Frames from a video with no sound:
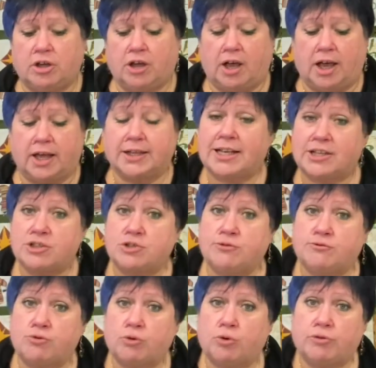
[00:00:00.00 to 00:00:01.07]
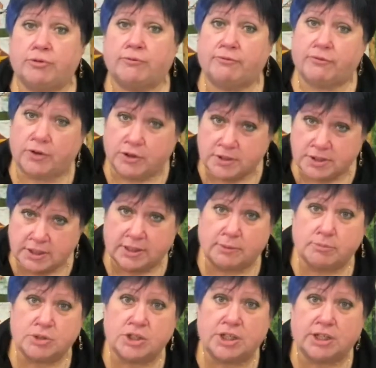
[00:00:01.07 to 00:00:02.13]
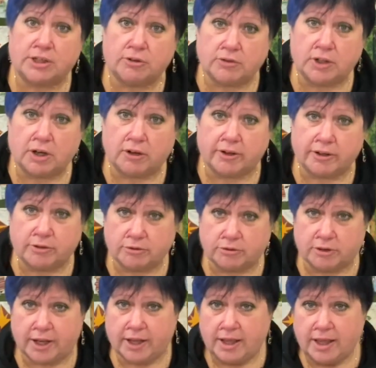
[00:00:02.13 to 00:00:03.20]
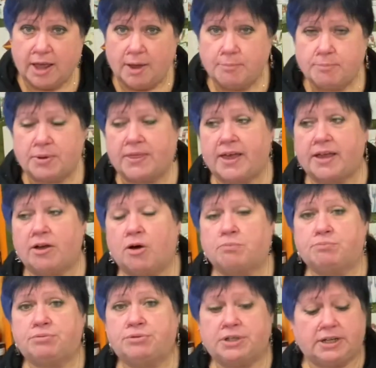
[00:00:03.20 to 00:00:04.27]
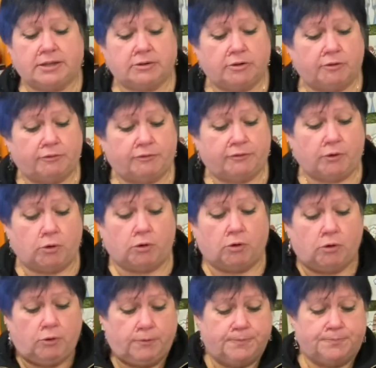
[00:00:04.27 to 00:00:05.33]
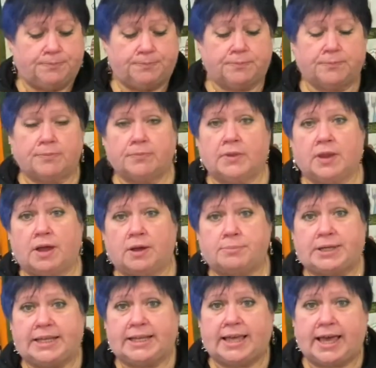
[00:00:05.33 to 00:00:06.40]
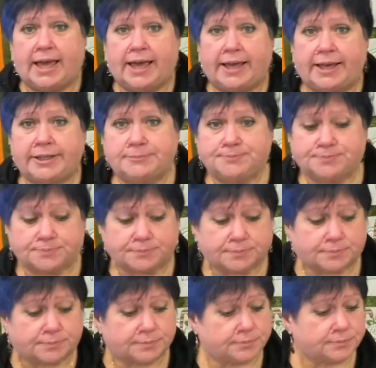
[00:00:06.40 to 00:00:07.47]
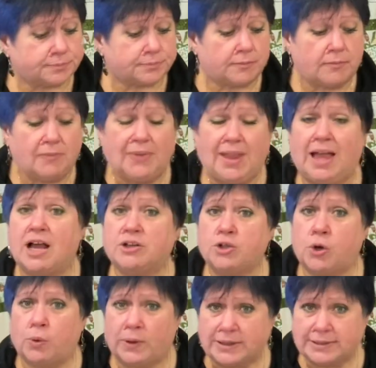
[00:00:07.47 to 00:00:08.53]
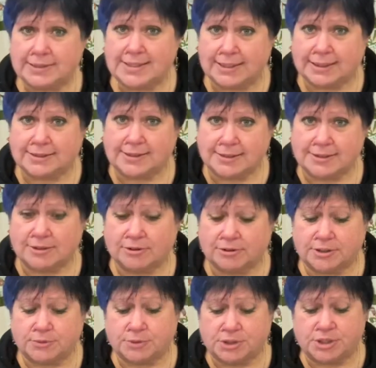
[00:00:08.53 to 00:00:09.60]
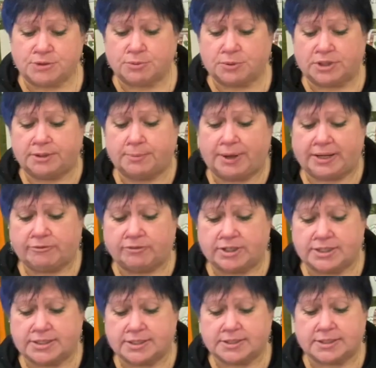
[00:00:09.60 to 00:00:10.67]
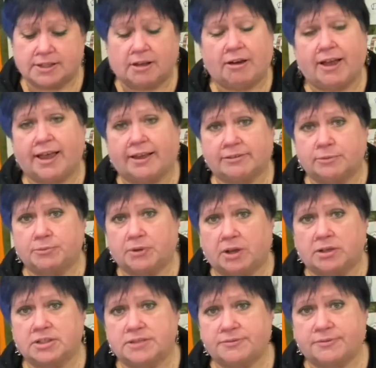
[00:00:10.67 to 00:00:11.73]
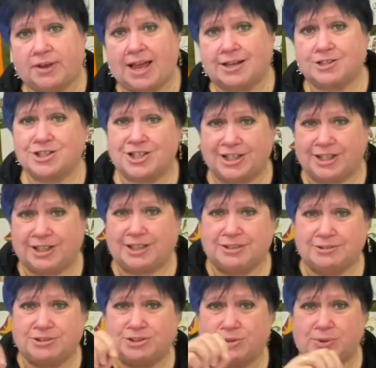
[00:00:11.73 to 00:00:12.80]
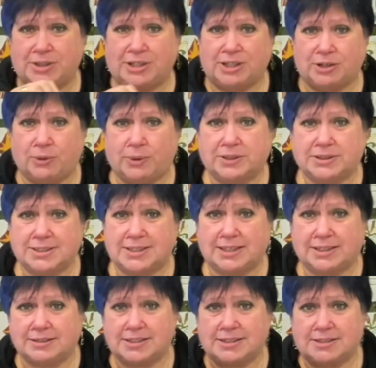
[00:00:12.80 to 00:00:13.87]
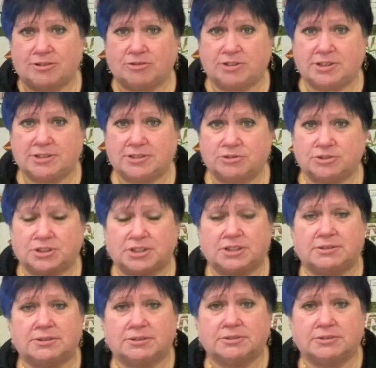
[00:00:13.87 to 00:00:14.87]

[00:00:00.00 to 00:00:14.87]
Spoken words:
unless you've drawn them first and then machine on the line. All right, but they are brilliant for applique and quilting designs, which is one of the main reasons that I have them done, is for actually doing your quilting designs onto your